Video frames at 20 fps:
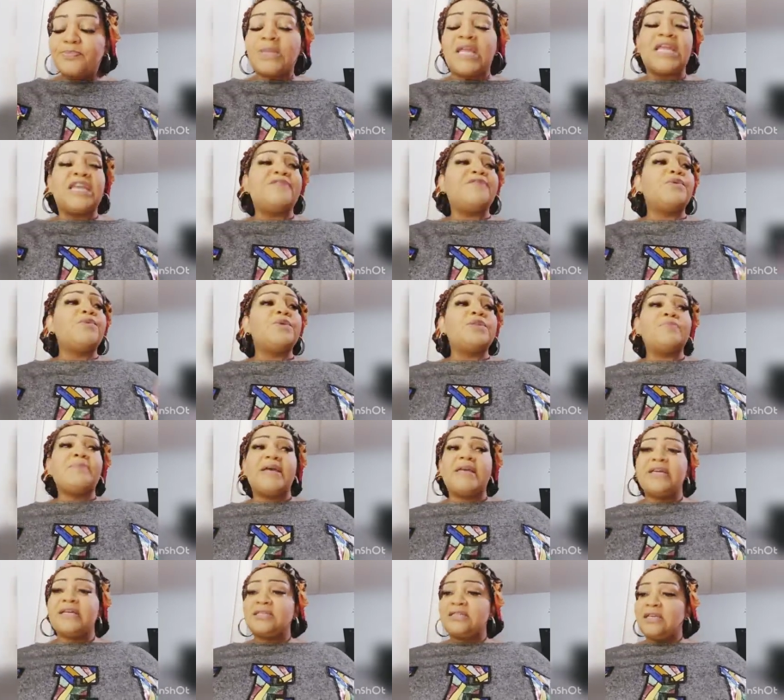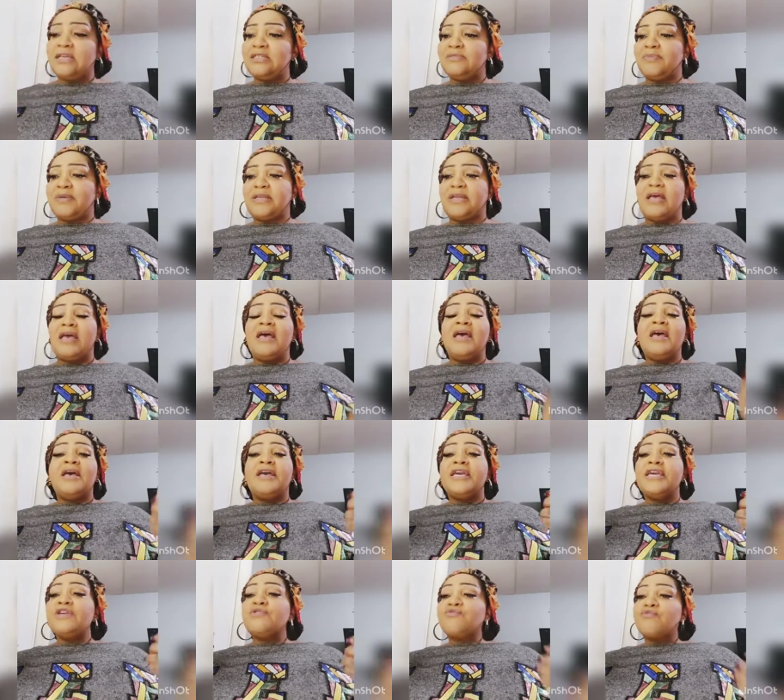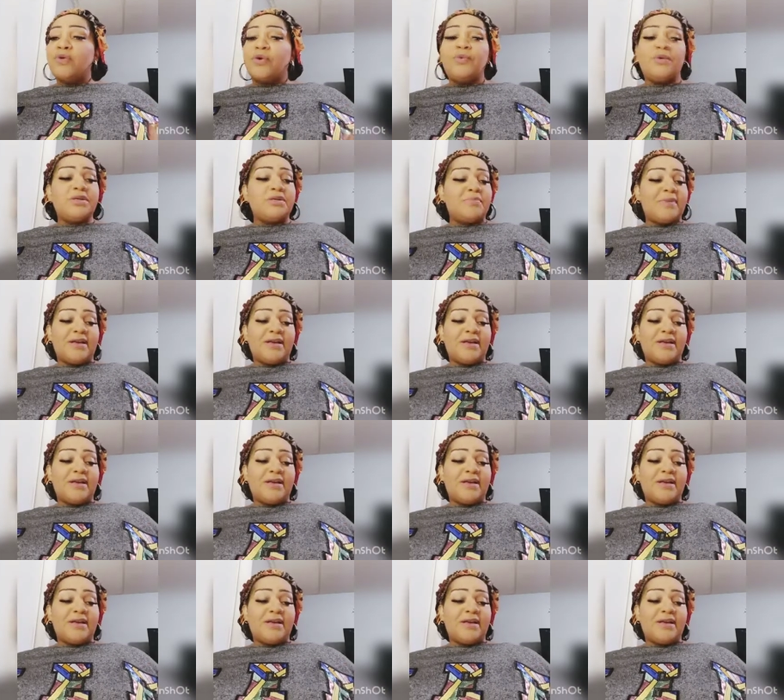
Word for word: even with my ex-husband he ruined